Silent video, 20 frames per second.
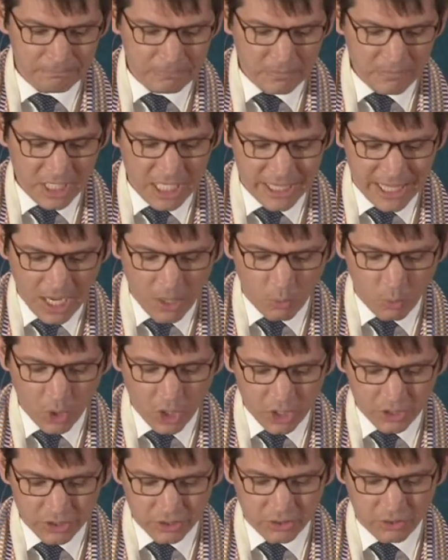And that
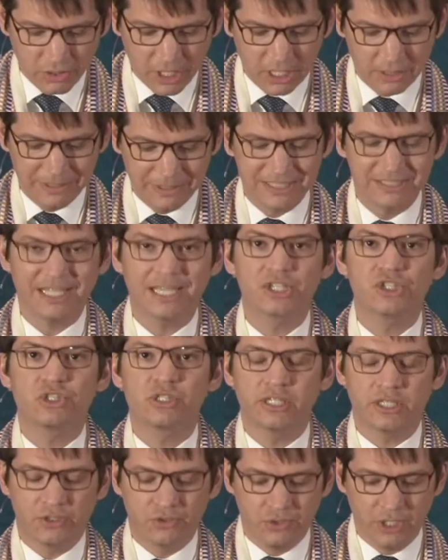word Deuteronomy, it's
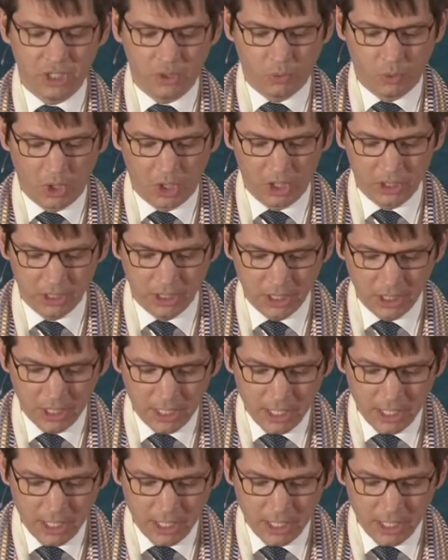actually a Greek word